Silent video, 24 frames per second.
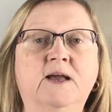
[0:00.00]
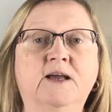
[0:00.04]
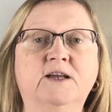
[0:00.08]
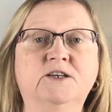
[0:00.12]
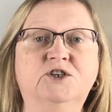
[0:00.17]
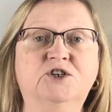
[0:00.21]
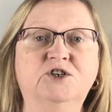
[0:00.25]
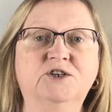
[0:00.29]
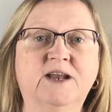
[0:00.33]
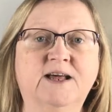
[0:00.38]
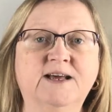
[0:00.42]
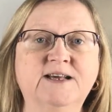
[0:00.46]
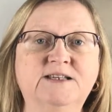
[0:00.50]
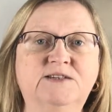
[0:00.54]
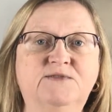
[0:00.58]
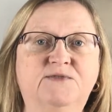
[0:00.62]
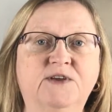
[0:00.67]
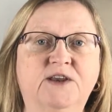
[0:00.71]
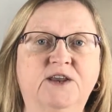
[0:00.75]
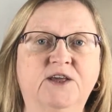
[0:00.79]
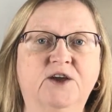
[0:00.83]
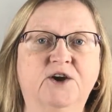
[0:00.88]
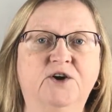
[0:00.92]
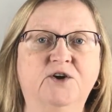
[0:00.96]
In today's
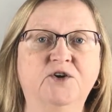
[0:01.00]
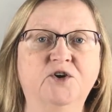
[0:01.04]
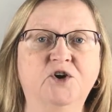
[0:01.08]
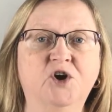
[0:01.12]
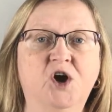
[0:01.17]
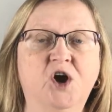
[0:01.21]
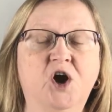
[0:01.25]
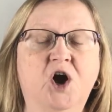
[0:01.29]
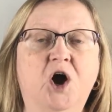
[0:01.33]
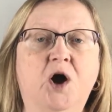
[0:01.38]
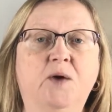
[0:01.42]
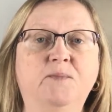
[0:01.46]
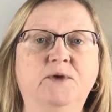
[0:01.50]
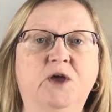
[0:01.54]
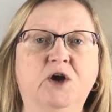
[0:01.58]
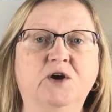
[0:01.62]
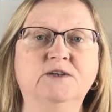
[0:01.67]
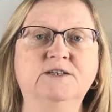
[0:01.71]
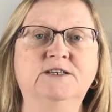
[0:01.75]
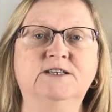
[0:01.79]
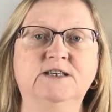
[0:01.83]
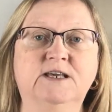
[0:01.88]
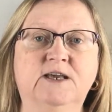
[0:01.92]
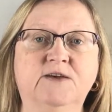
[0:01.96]
video, I'm
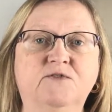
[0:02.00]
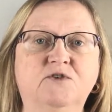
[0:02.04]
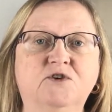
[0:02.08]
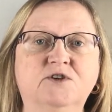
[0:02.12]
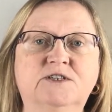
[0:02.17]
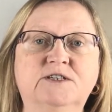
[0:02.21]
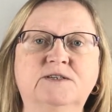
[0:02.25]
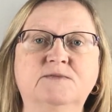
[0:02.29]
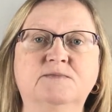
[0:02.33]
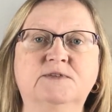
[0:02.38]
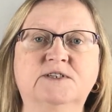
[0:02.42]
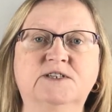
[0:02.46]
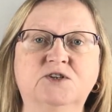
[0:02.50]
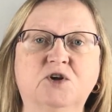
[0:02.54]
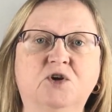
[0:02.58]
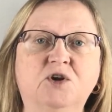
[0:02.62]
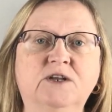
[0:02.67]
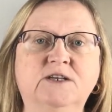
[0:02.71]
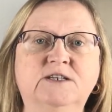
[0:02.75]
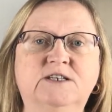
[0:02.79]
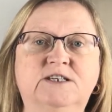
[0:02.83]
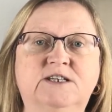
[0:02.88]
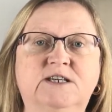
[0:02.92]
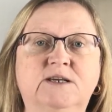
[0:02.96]
going to give you some
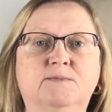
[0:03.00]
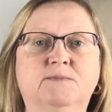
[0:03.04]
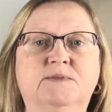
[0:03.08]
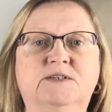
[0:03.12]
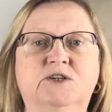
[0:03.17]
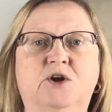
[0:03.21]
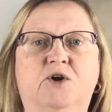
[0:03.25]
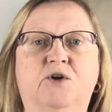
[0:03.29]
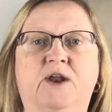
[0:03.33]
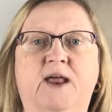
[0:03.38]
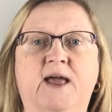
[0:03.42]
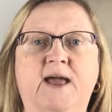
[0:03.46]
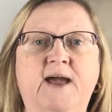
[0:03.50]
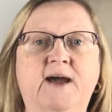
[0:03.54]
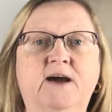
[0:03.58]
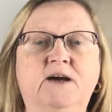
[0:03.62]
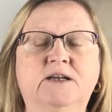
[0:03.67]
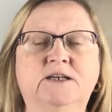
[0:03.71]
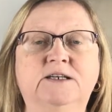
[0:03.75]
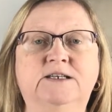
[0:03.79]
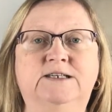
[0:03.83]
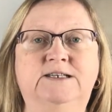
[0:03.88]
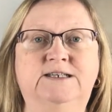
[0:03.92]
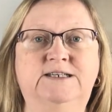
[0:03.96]
solid tips on how
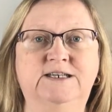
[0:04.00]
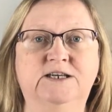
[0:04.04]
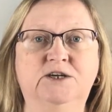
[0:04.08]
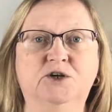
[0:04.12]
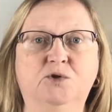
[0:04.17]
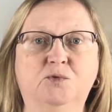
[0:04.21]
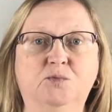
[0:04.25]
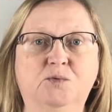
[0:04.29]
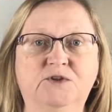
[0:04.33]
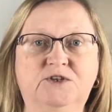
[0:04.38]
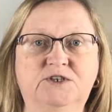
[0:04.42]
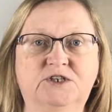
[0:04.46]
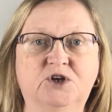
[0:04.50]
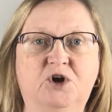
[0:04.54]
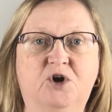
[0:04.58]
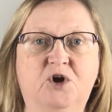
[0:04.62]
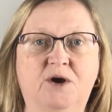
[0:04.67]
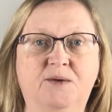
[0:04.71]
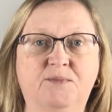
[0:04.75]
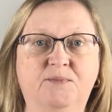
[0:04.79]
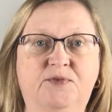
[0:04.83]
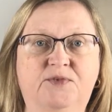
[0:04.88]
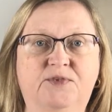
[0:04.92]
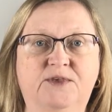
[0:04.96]
to deal with
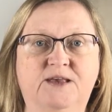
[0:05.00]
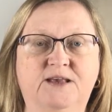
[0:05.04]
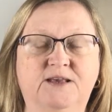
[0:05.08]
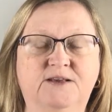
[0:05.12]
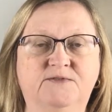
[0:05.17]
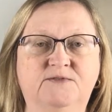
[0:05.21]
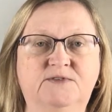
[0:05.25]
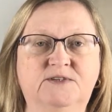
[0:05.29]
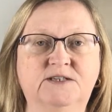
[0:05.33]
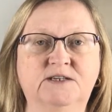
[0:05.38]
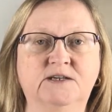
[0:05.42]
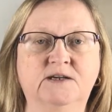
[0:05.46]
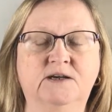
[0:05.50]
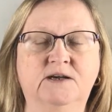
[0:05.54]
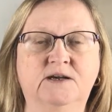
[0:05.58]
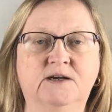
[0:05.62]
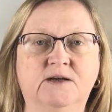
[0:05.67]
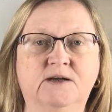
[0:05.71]
time thieves.